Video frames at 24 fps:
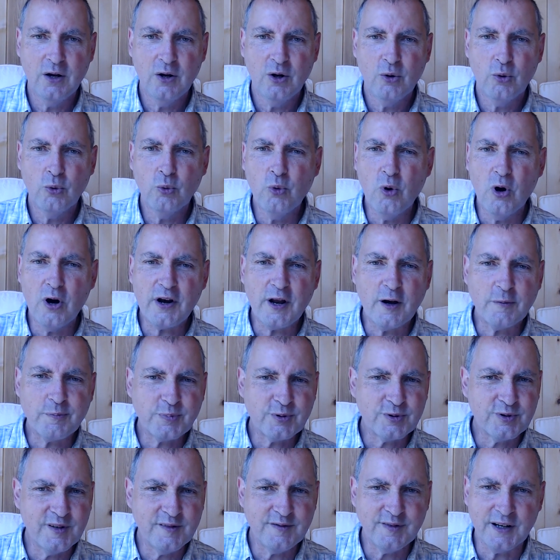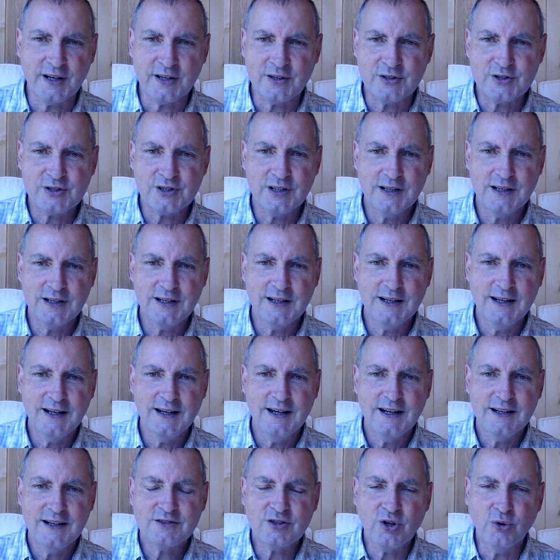What a privilege!
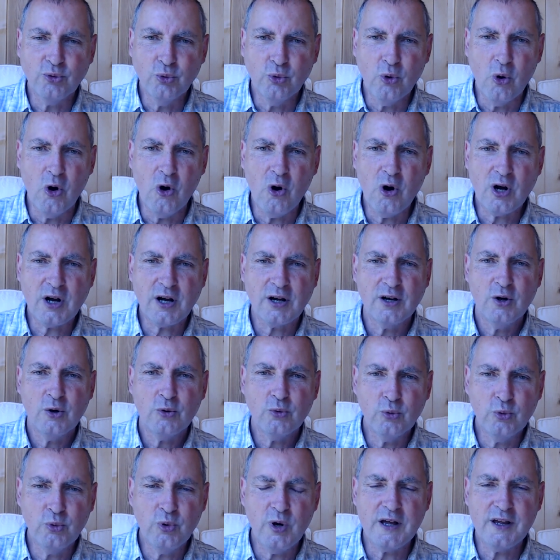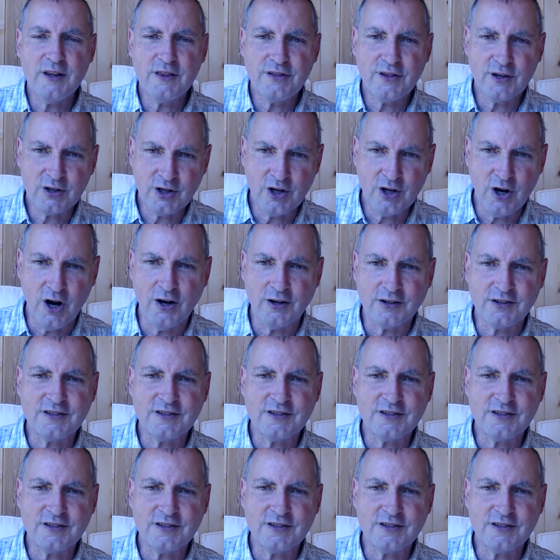to walk with God,